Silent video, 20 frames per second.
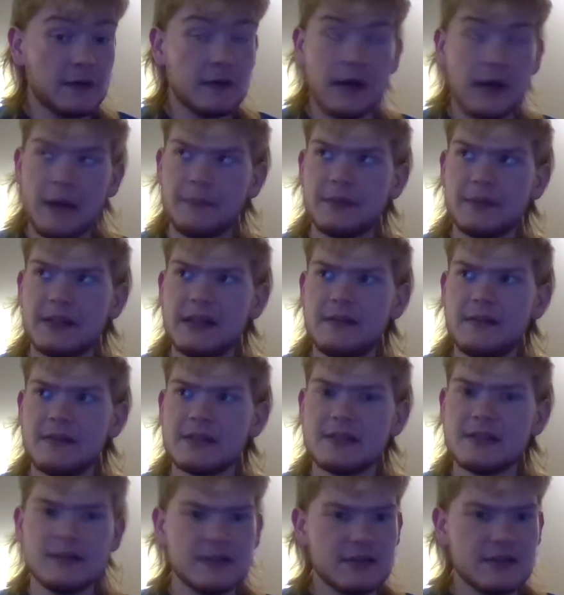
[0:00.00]
I believe,
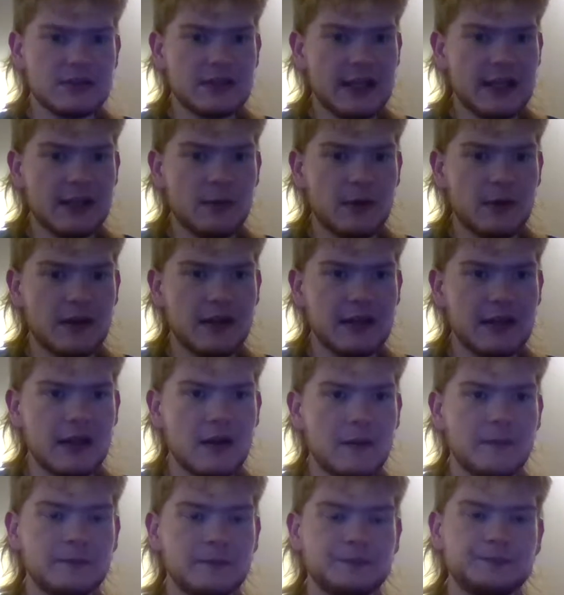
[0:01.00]
is this their second win of the year?